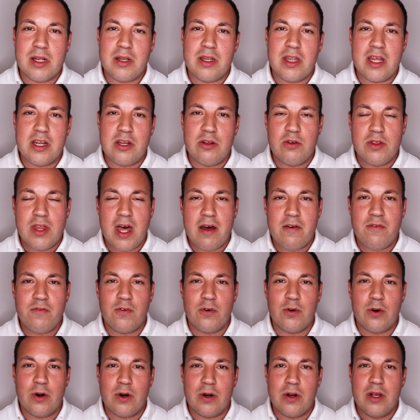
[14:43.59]
And they do that
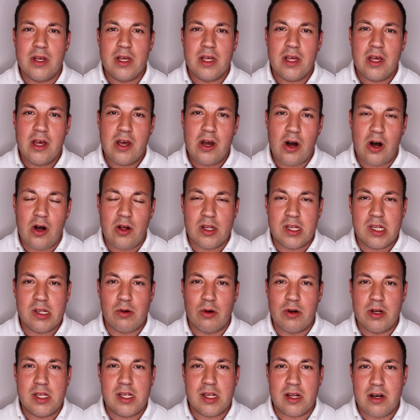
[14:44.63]
for all
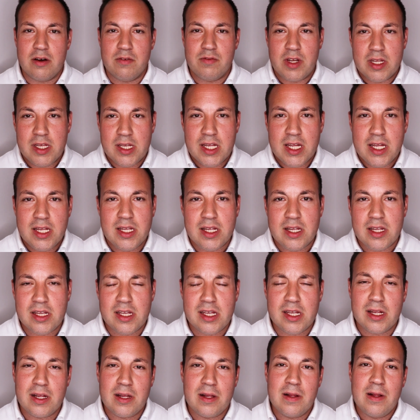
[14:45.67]
sorts of
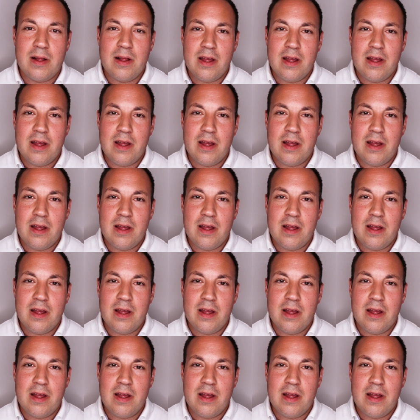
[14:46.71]
diseases.